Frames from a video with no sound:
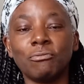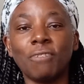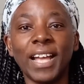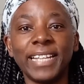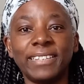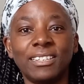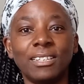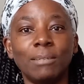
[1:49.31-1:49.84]

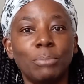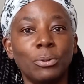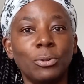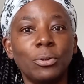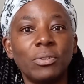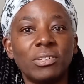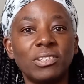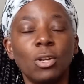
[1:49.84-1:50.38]
writing
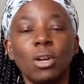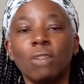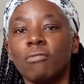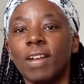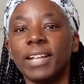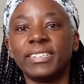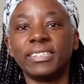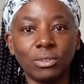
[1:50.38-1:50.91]
books,
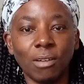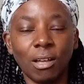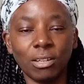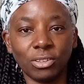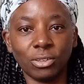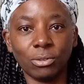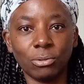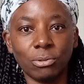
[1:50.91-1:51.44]
writing
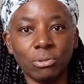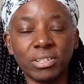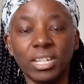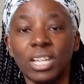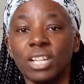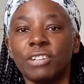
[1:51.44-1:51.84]
articles,